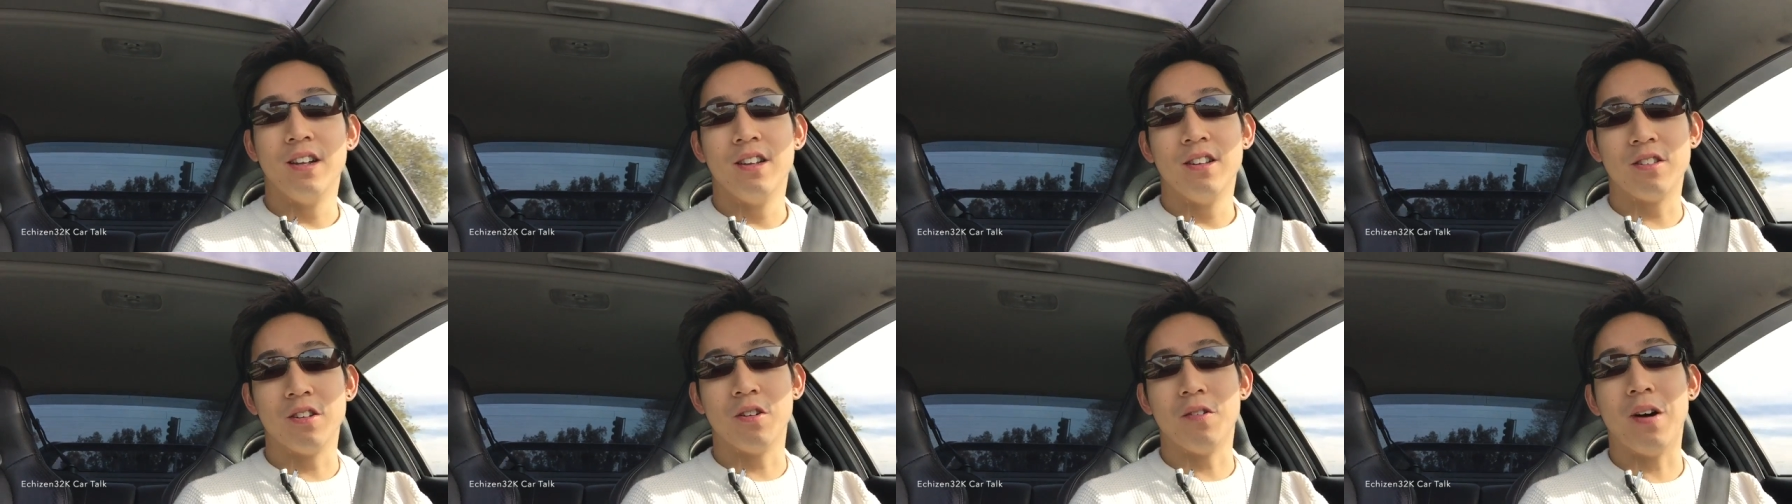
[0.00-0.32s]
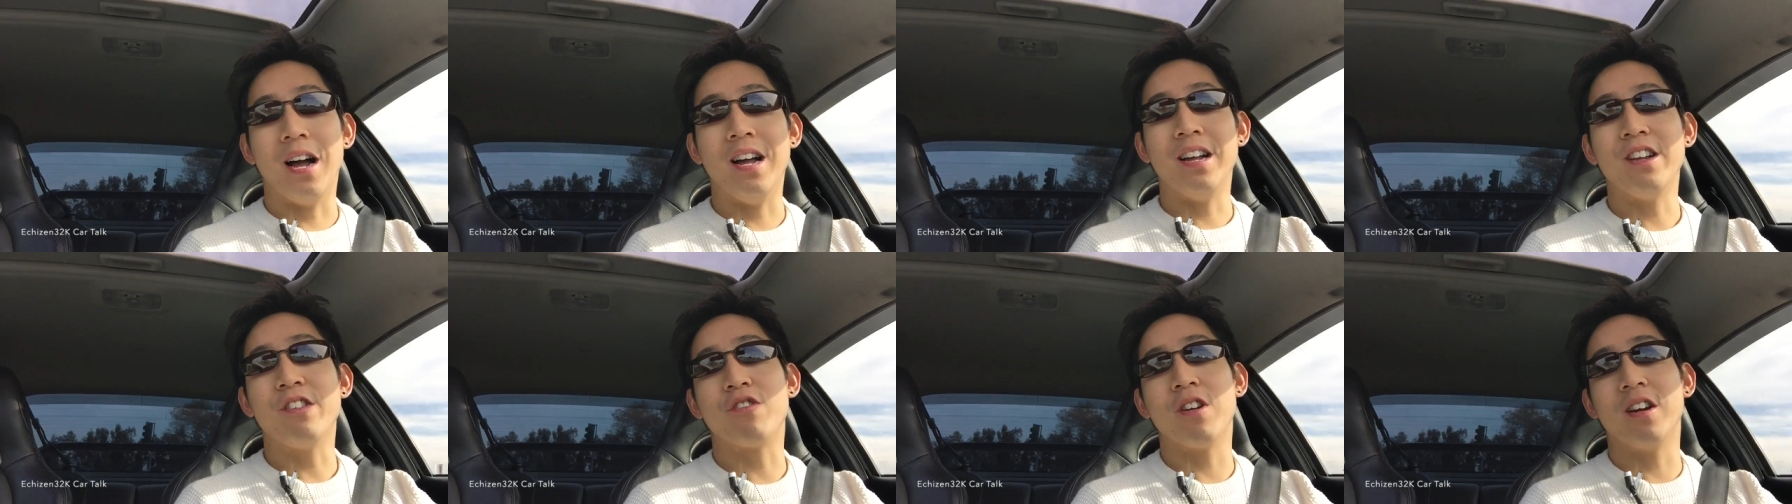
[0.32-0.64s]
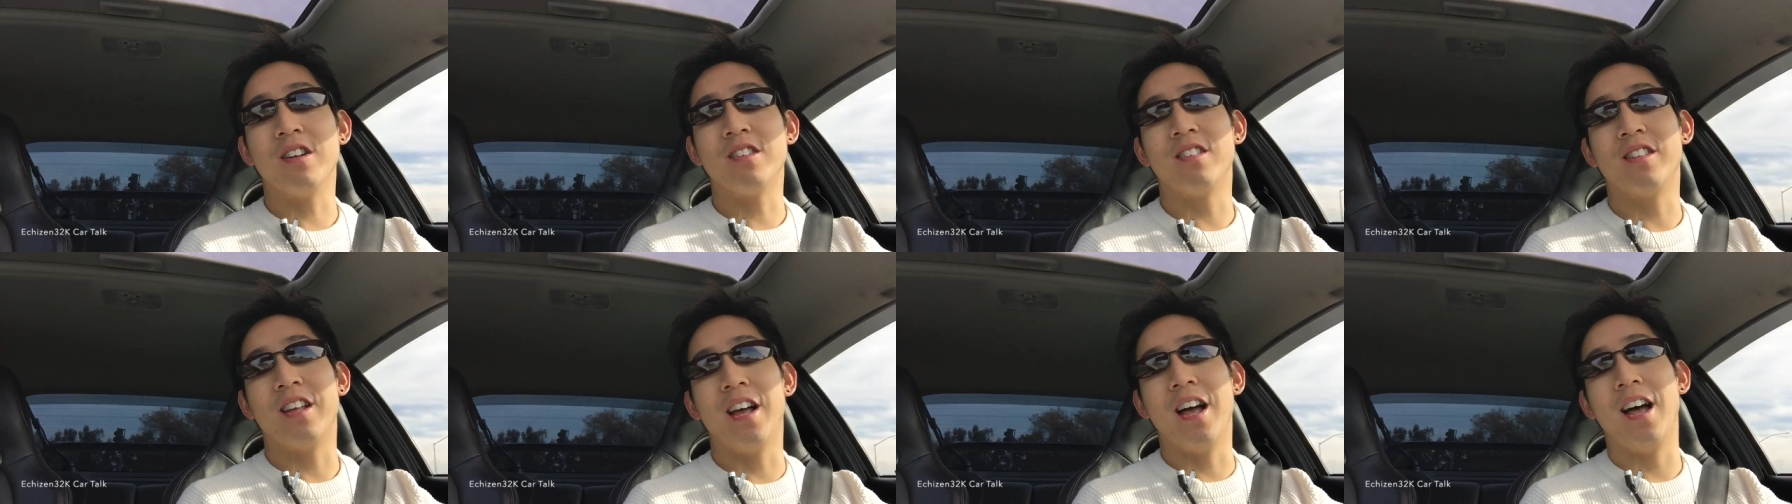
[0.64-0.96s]
So I
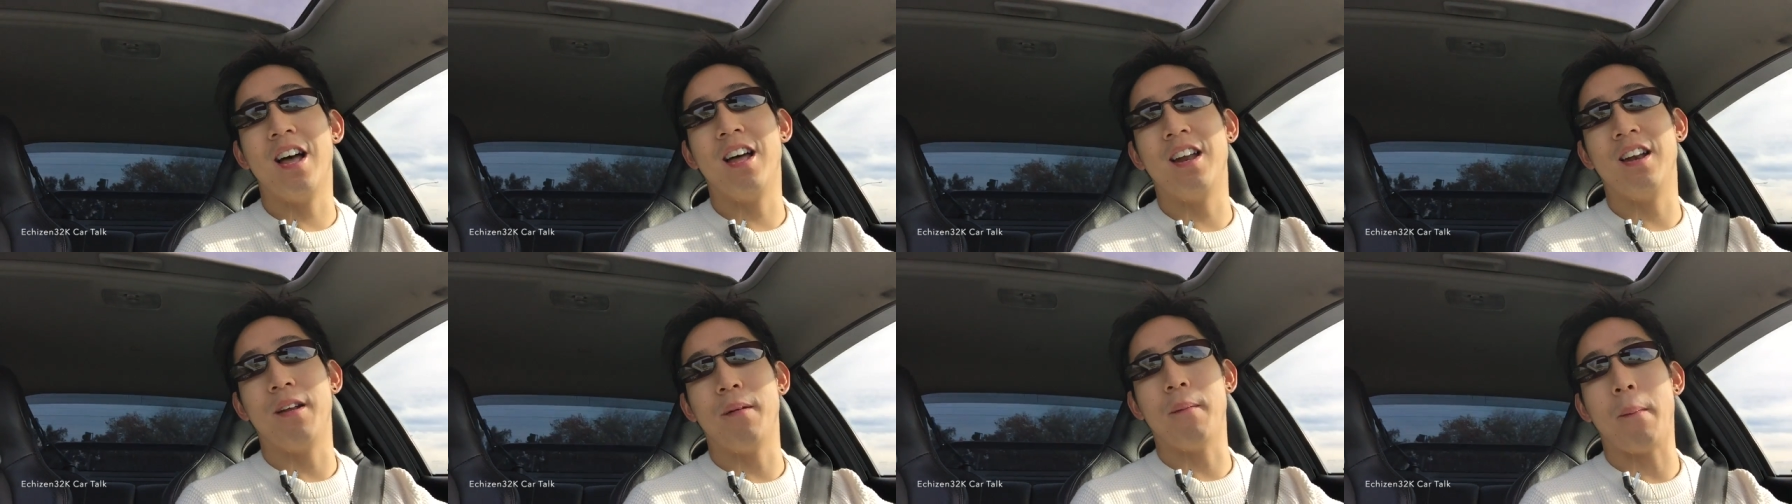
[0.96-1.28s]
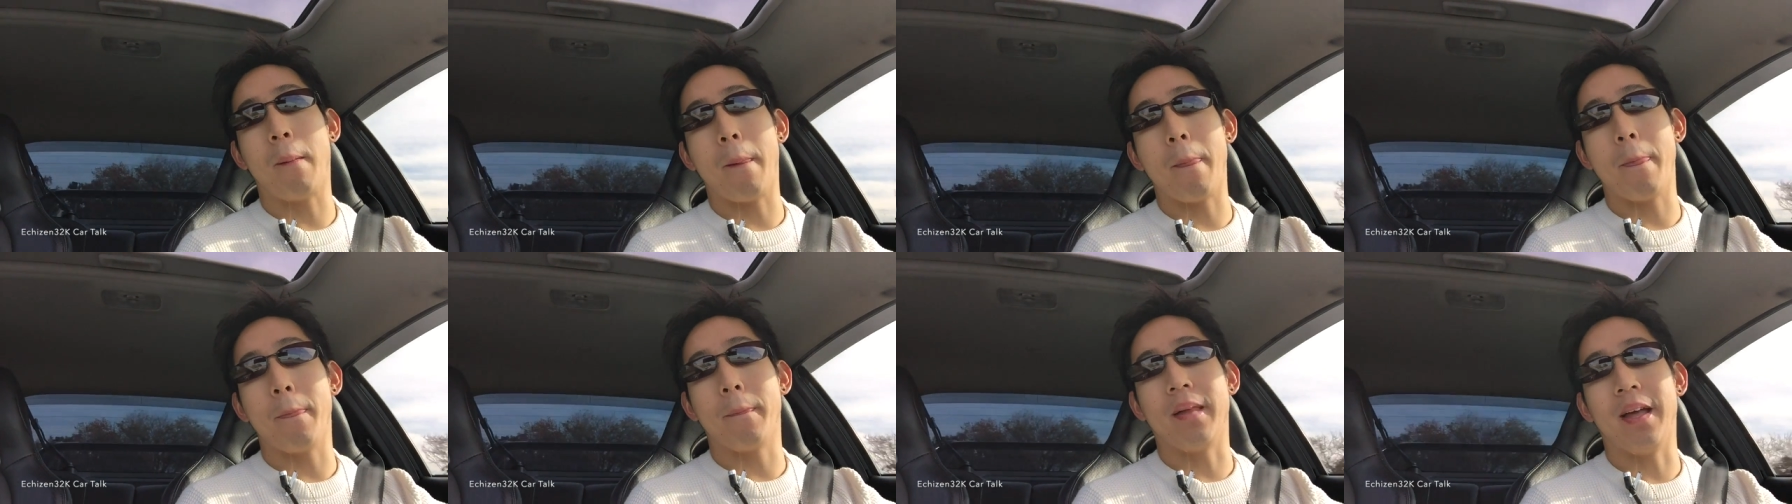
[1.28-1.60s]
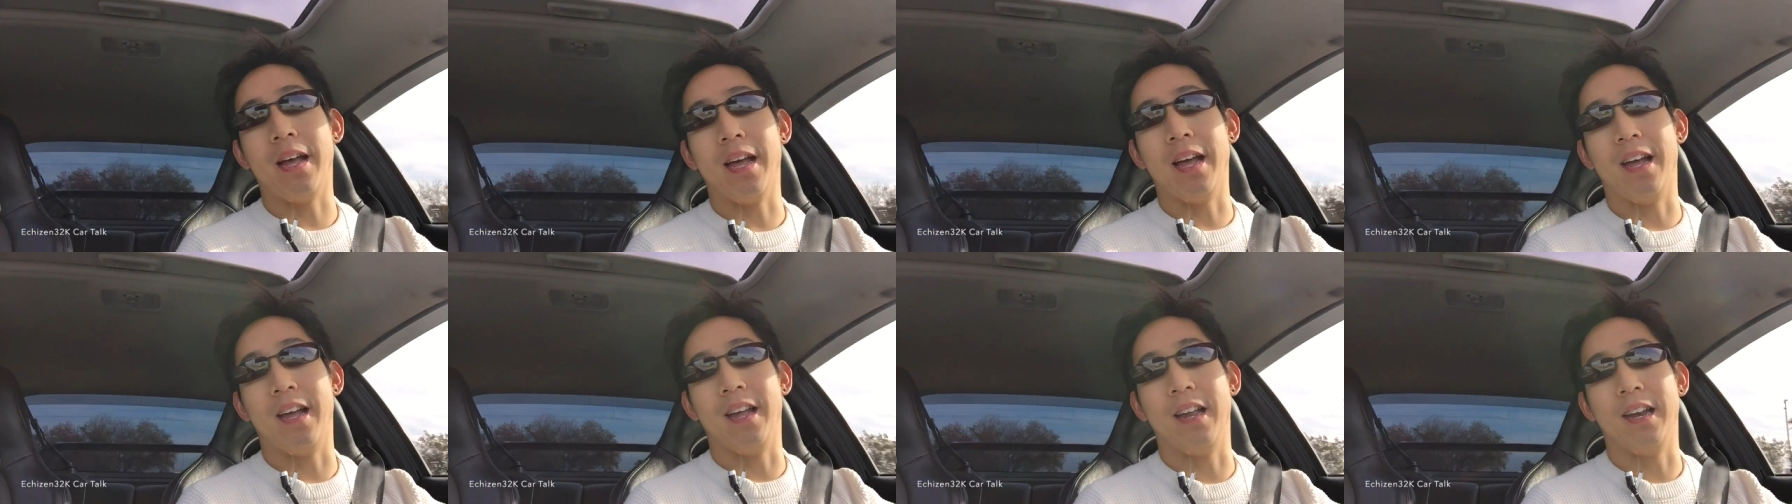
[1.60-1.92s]
addressed that,
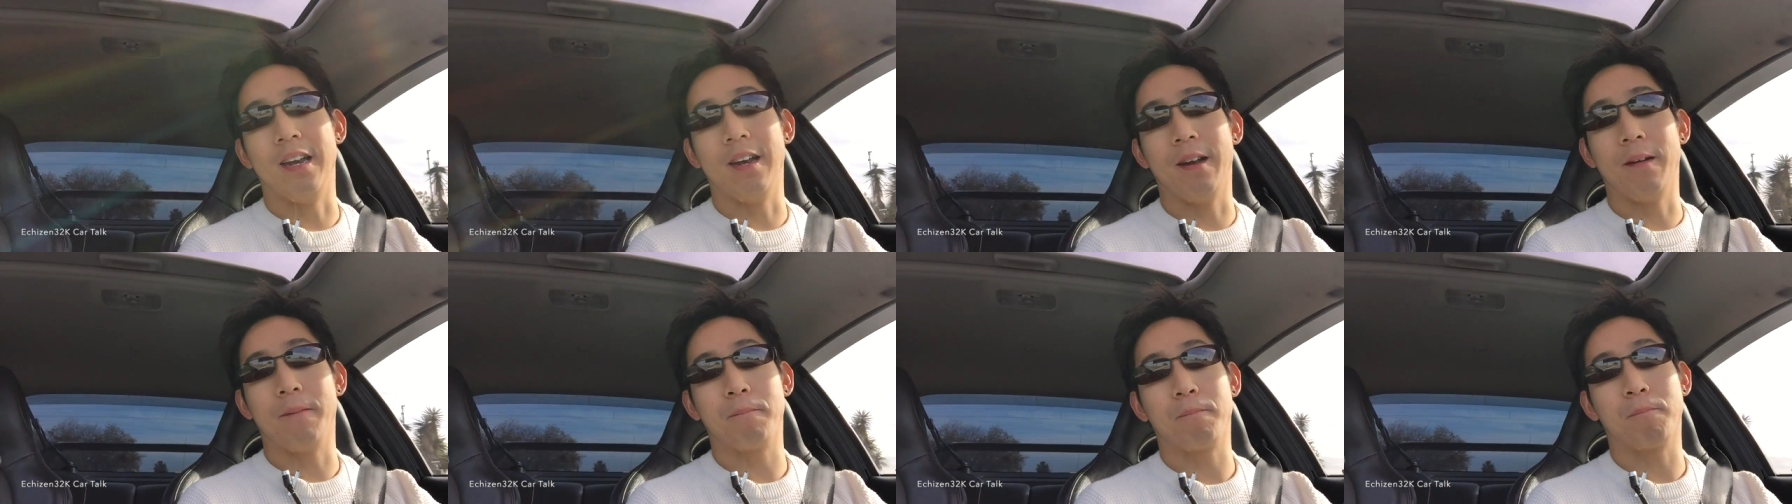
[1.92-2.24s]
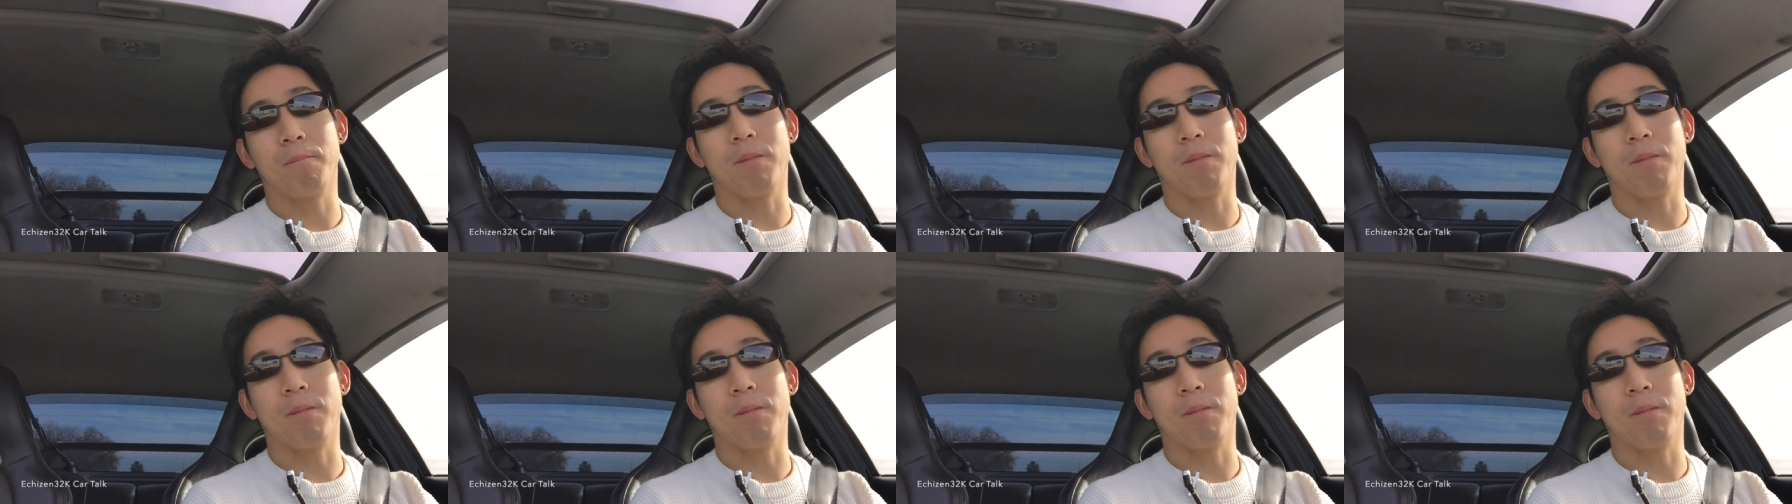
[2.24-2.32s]
and